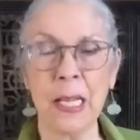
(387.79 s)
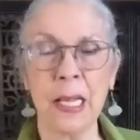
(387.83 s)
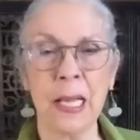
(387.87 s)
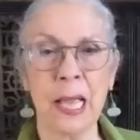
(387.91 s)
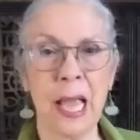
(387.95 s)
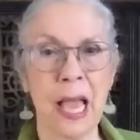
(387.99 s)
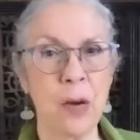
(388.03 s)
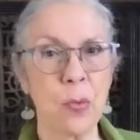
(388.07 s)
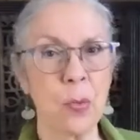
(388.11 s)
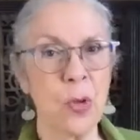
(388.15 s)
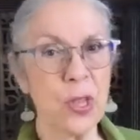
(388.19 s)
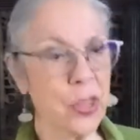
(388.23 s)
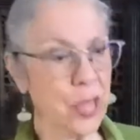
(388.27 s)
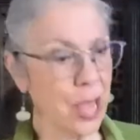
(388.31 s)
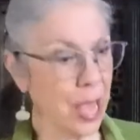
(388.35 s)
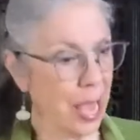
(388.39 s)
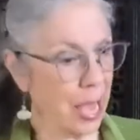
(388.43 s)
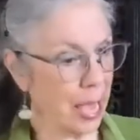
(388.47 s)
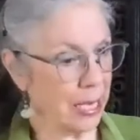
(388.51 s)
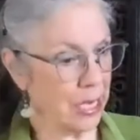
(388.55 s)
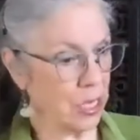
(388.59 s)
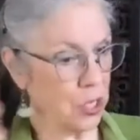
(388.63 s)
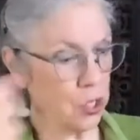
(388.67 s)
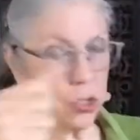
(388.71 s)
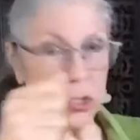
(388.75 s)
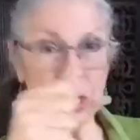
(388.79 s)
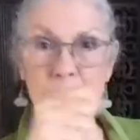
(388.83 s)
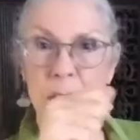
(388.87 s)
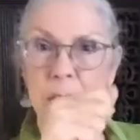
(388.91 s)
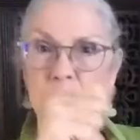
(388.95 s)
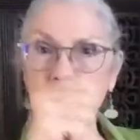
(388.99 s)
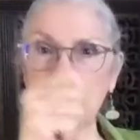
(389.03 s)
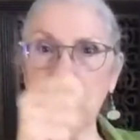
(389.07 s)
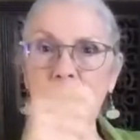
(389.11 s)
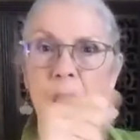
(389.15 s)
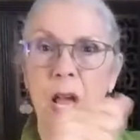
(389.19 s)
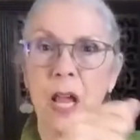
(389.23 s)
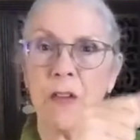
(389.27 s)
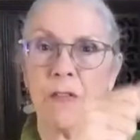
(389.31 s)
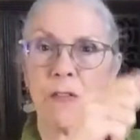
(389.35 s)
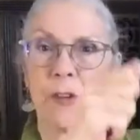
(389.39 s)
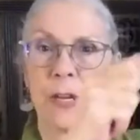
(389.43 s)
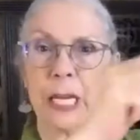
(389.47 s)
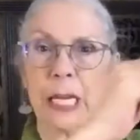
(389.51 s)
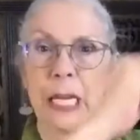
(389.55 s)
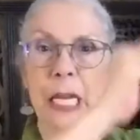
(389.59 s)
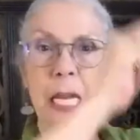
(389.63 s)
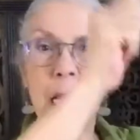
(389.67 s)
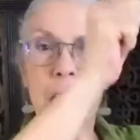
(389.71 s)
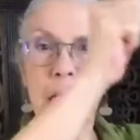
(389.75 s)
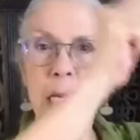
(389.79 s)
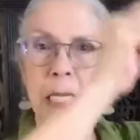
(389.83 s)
And with that, he took his knife and he